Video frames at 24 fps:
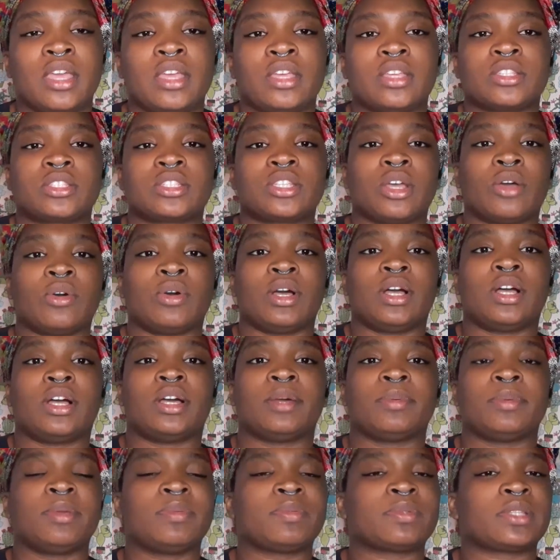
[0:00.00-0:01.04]
So
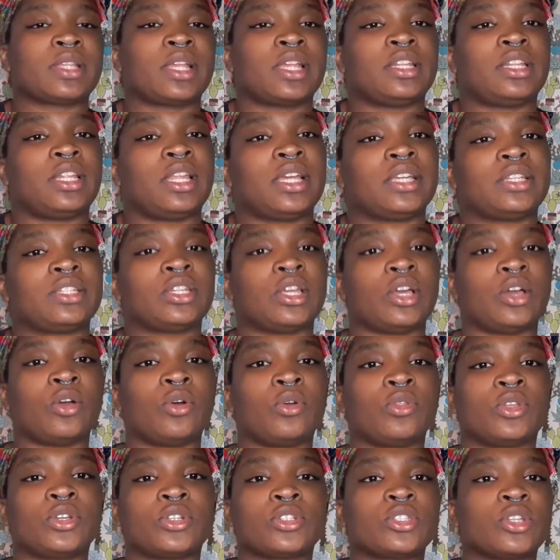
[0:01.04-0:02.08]
he was like, no,
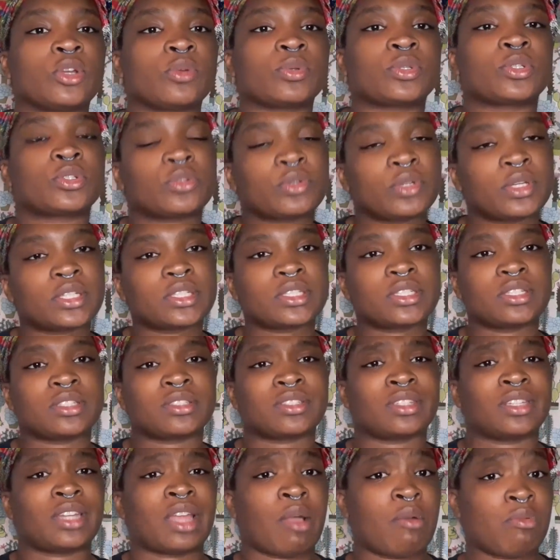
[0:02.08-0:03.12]
there's no restrictions.
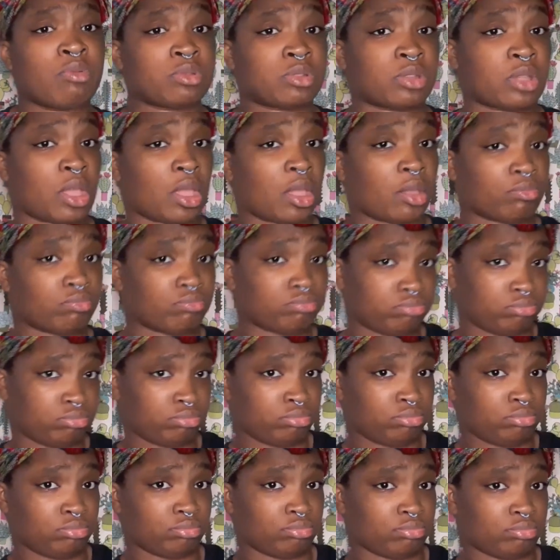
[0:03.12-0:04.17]
And I was like,
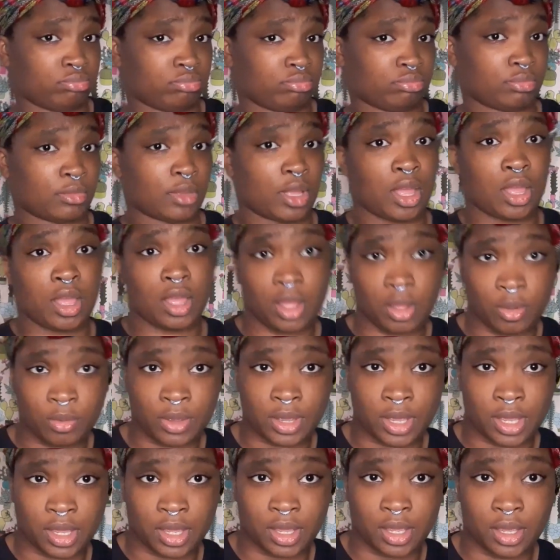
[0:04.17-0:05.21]

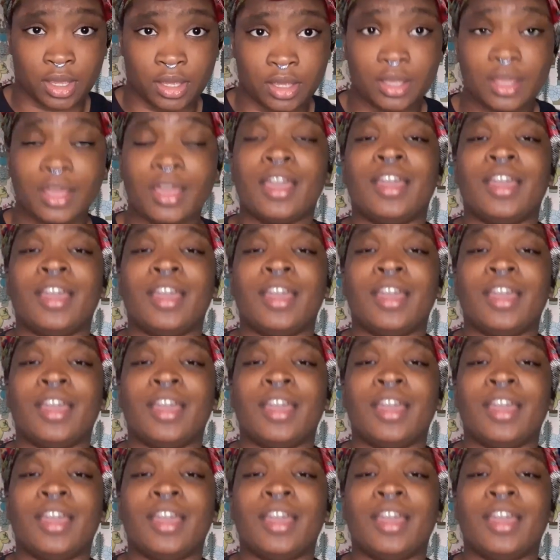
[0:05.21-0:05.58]
okay.